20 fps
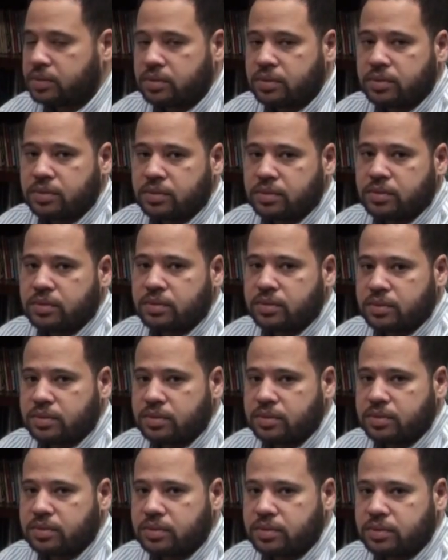
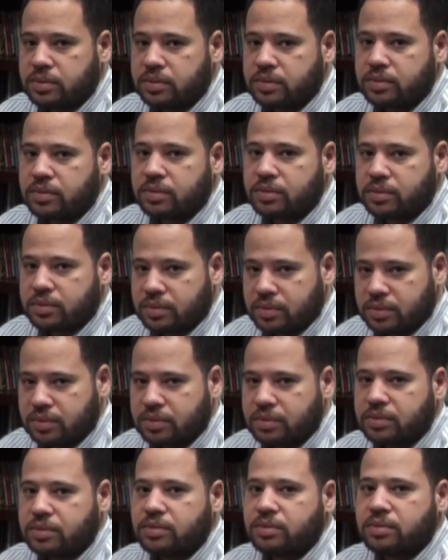
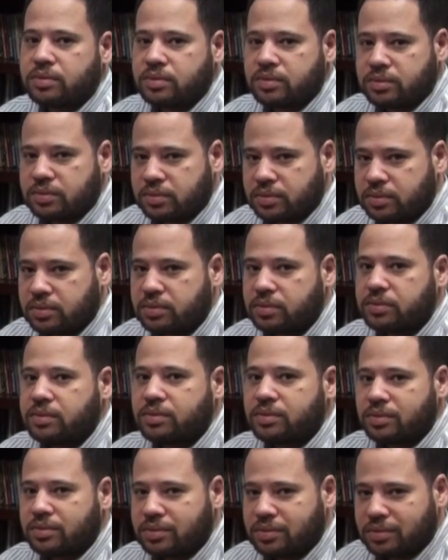
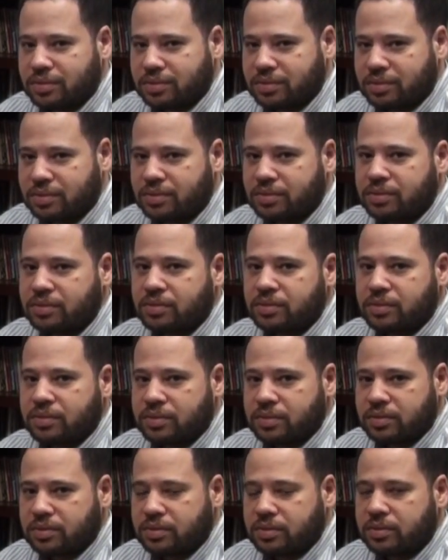
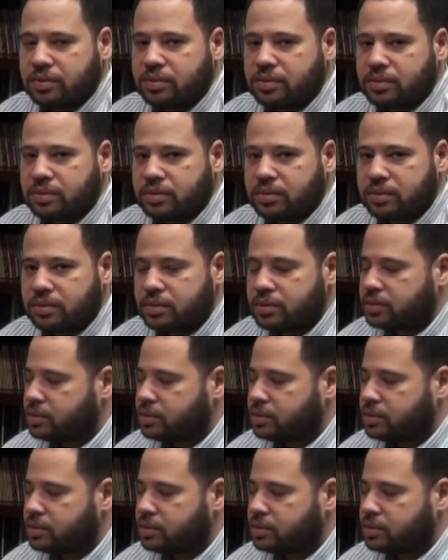(not speaking)